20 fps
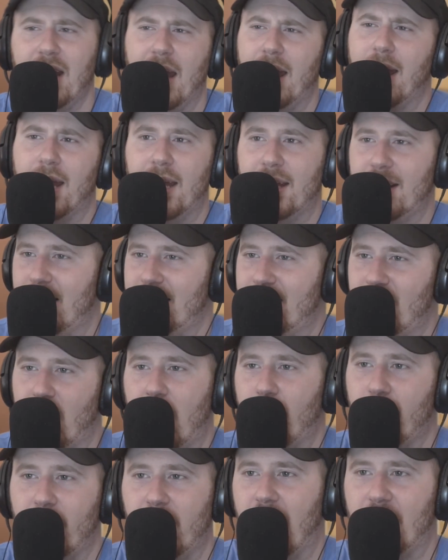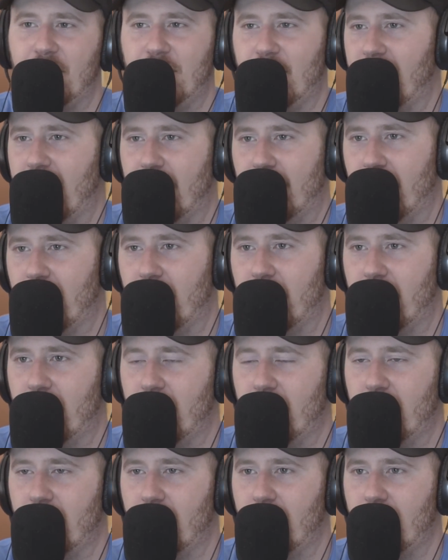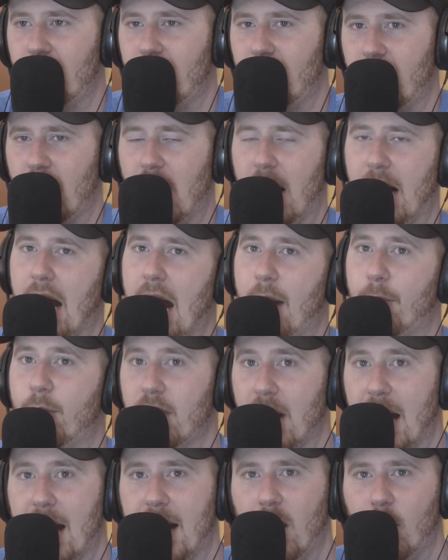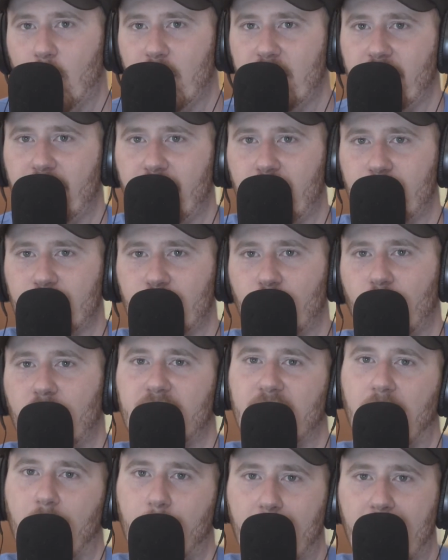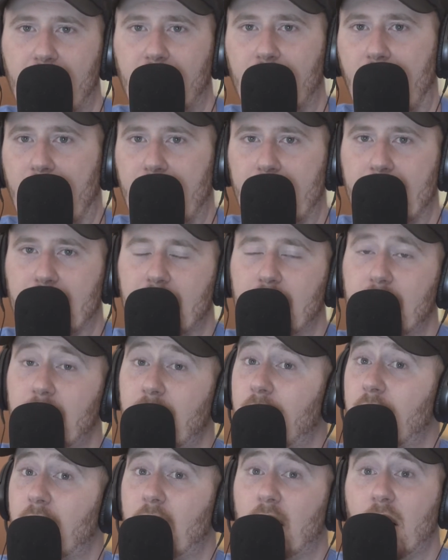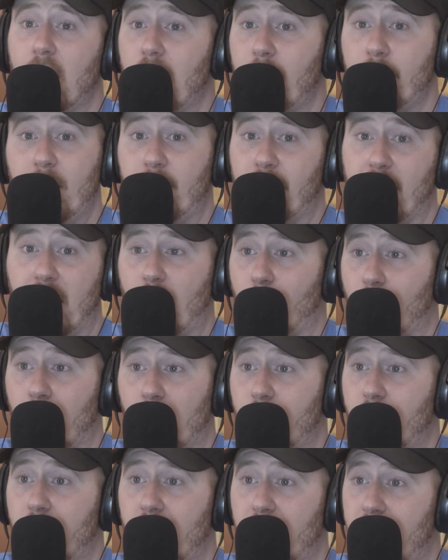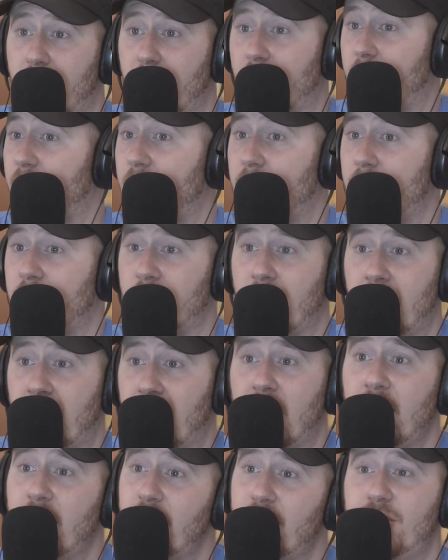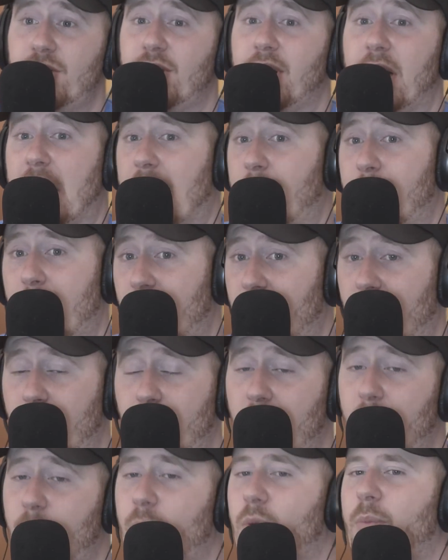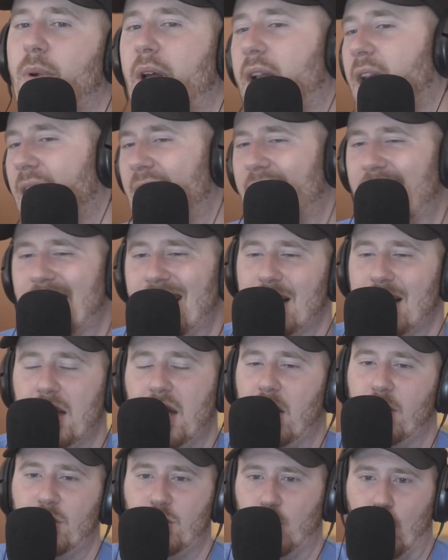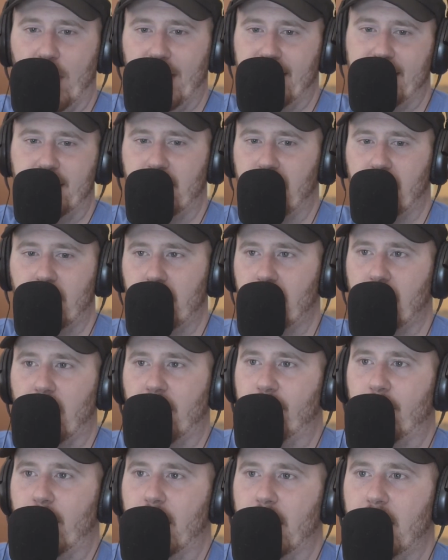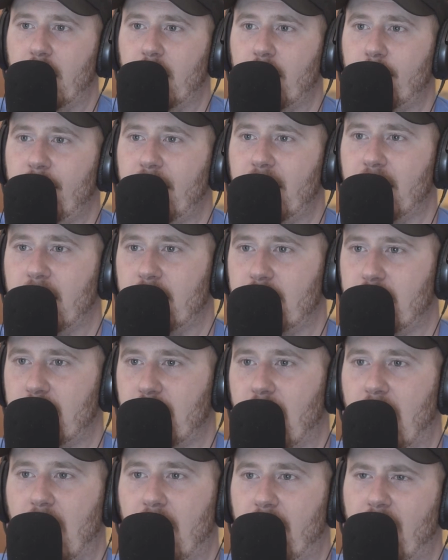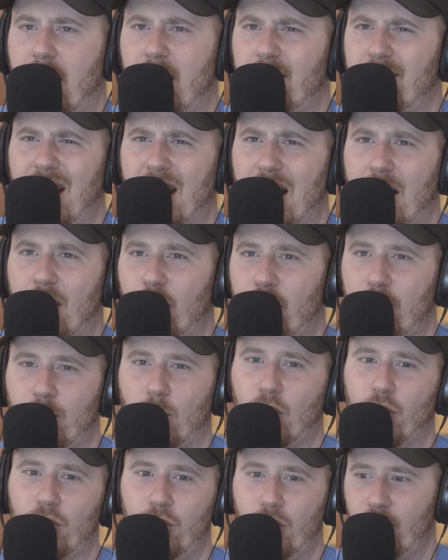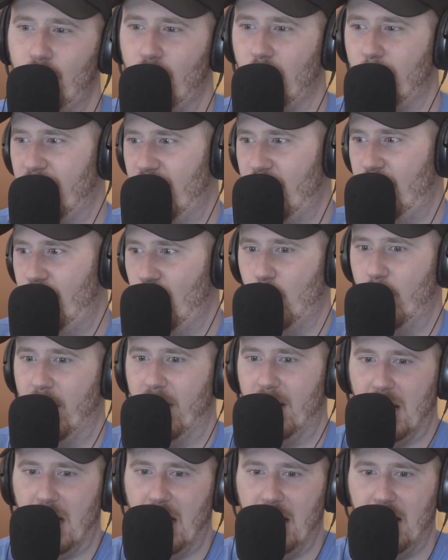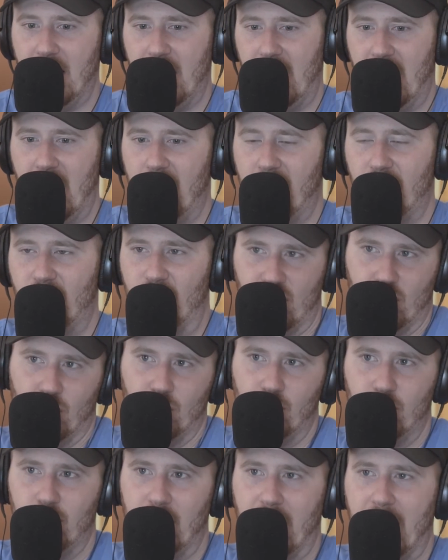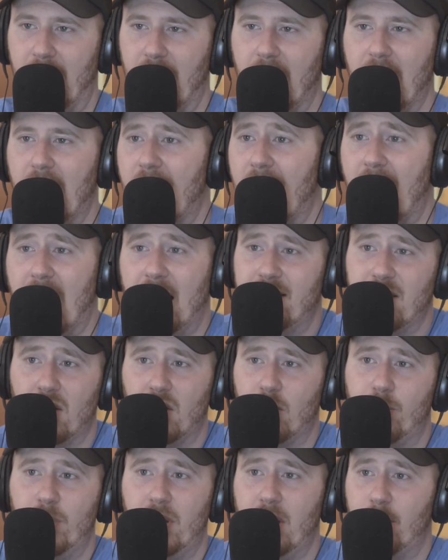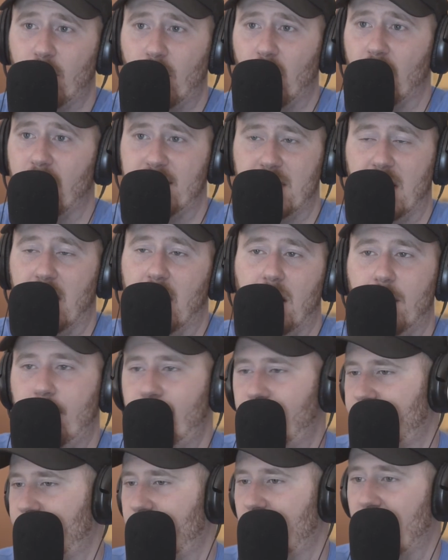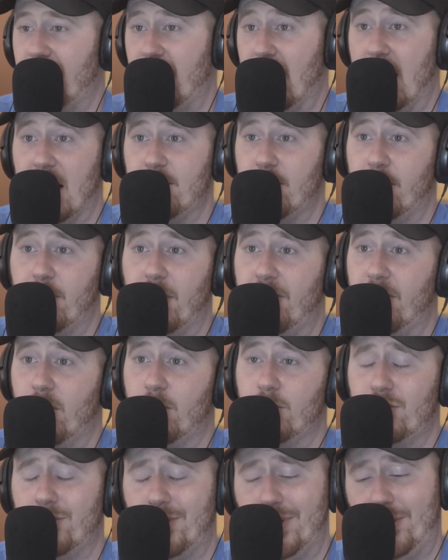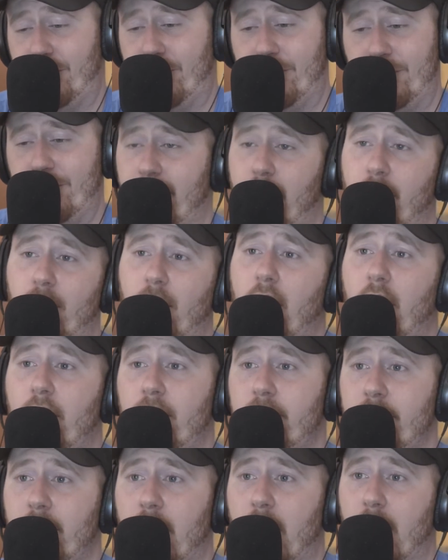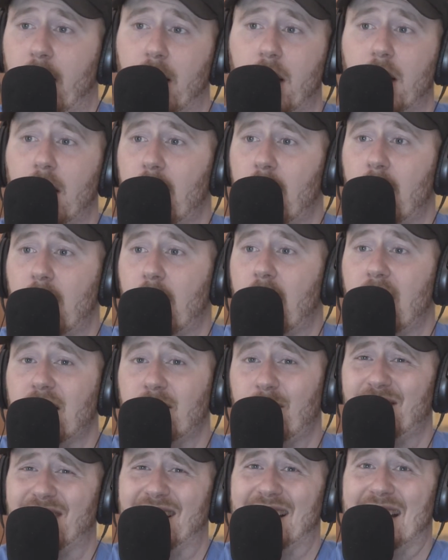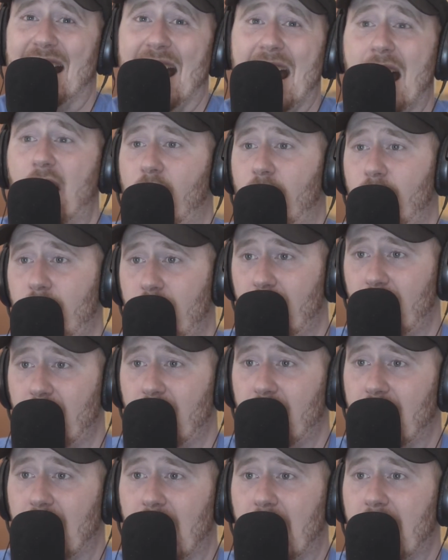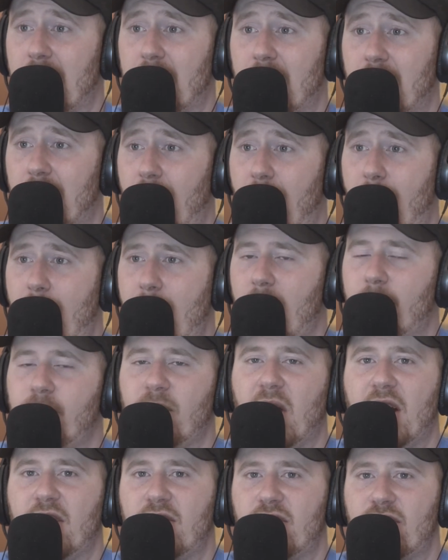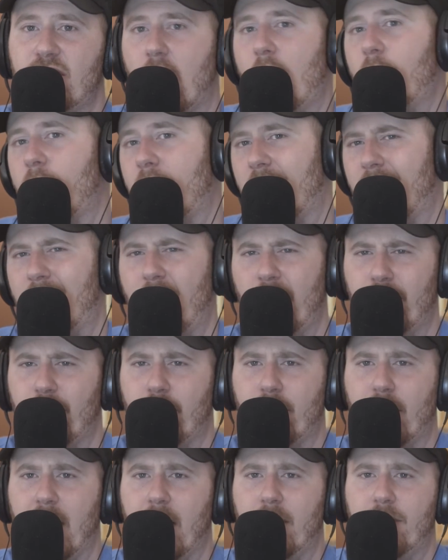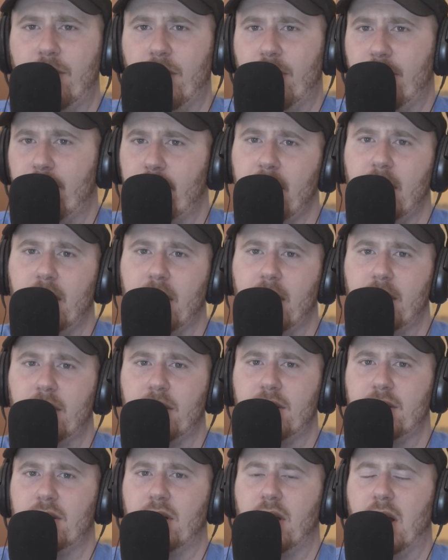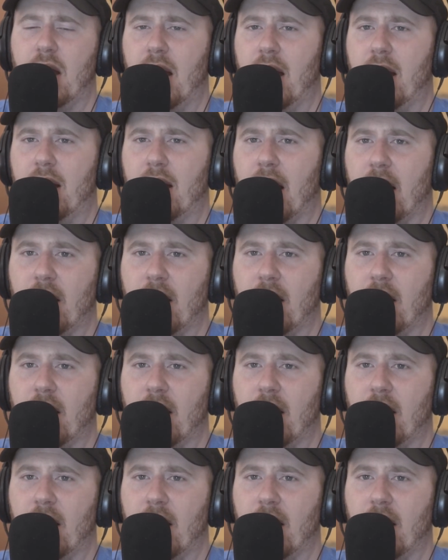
Yeah, yeah. So I would, I should have never, like, I'm glad I went to film school, because I met, like, people that I work with yeah. in the industry, and I met great people. But it's a waste of money, because, really? I, yeah, I learned more on YouTube and doing than I did in school. Right. Like, I tell people all the time, if they ask me about film school, I'm like, don't go. Like, wow. especially now. Like, so expensive too. It's so a hundred grand for three years, and yeah.